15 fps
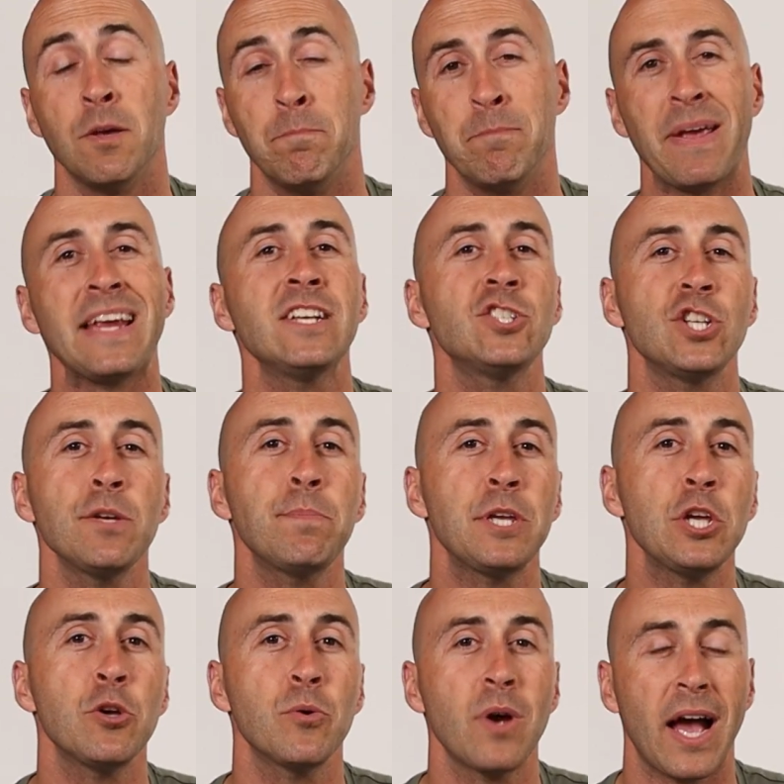The main G
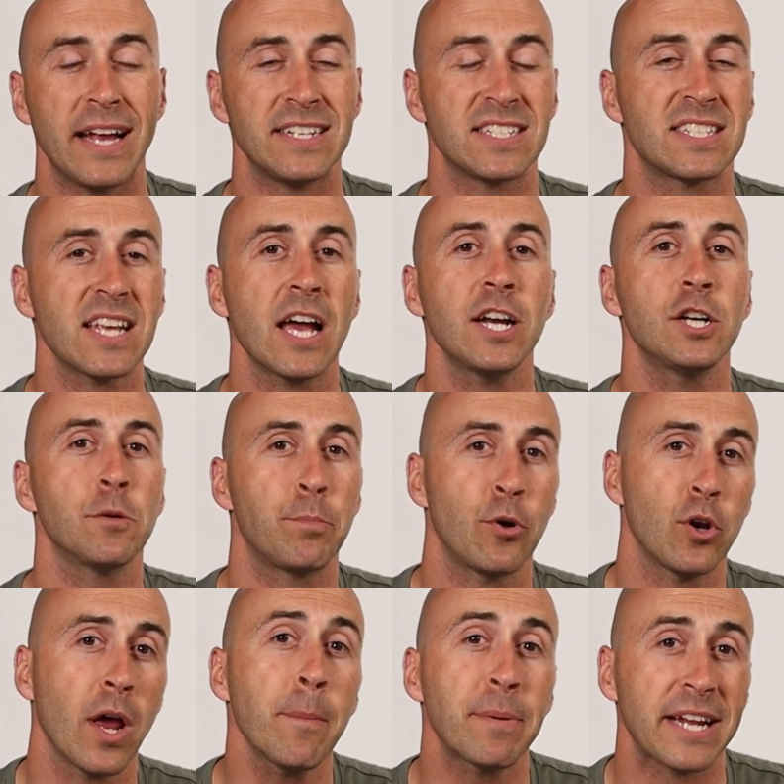P U I decided to
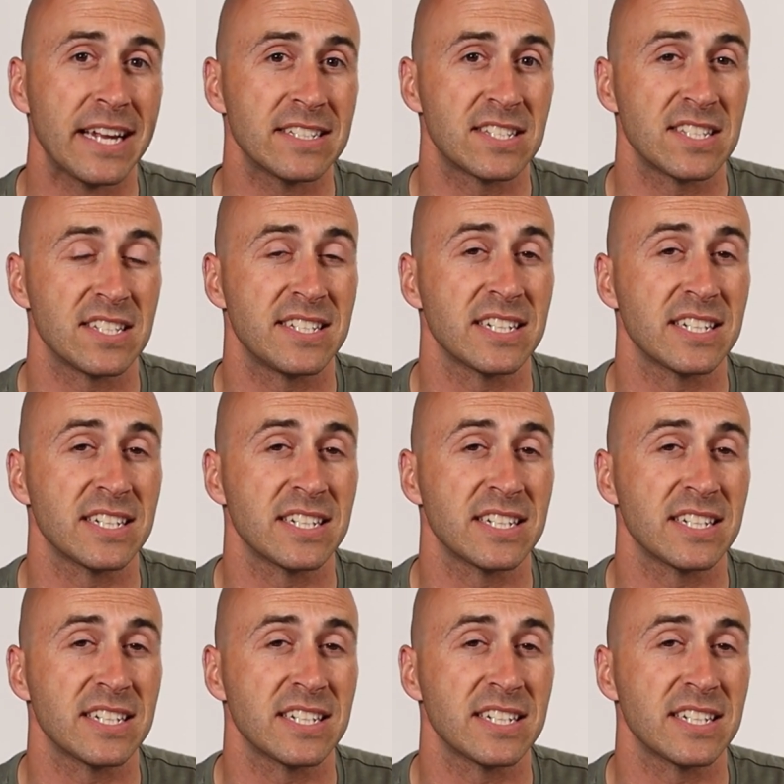put up against the